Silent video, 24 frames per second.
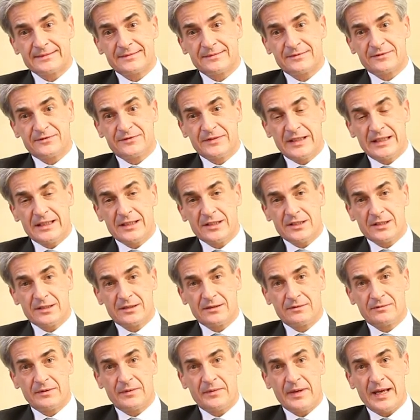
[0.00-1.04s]
finish
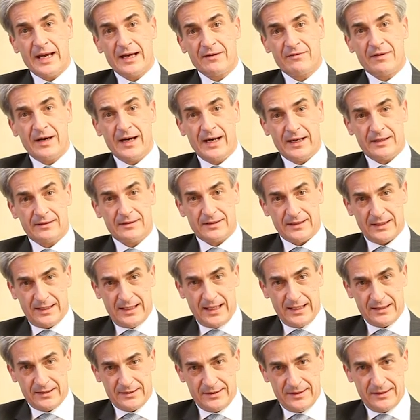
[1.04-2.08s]
when we have hired a
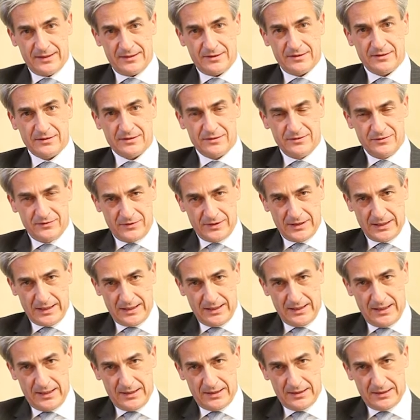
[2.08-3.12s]
candidate for a
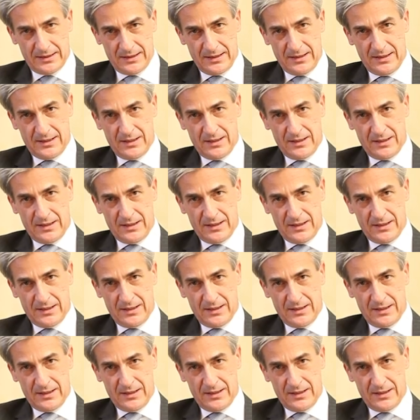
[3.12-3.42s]
client.